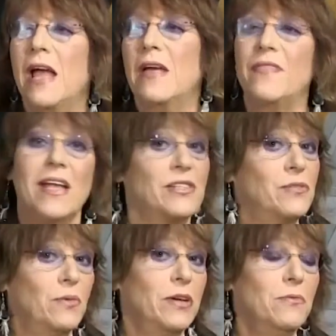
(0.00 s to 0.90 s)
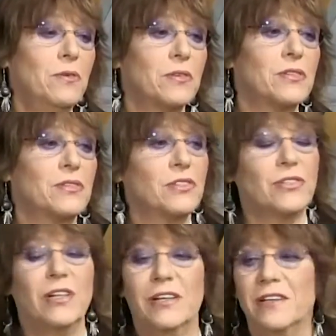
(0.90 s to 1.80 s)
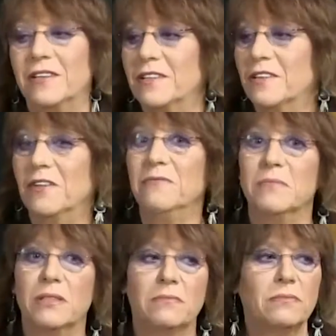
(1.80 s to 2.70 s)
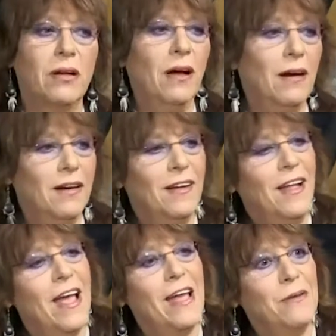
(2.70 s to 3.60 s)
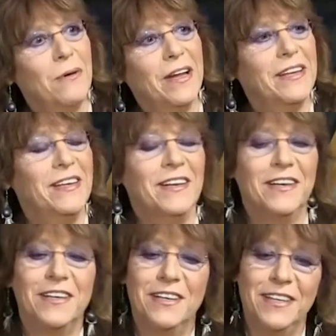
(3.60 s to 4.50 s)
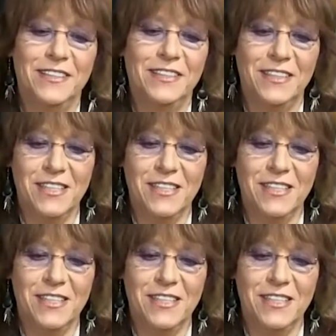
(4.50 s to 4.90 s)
And that's the way it works, just like the government. Anyway, so